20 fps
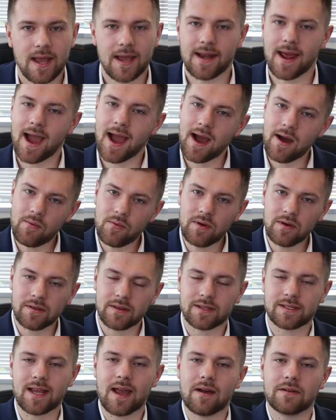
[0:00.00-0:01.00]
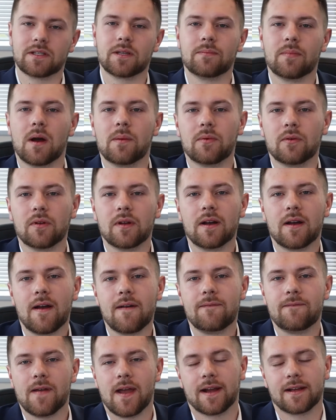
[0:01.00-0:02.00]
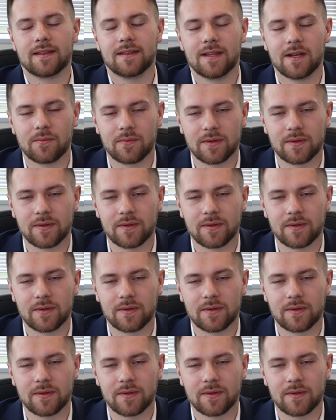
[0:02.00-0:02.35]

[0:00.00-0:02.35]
And how will this housing bubble affect the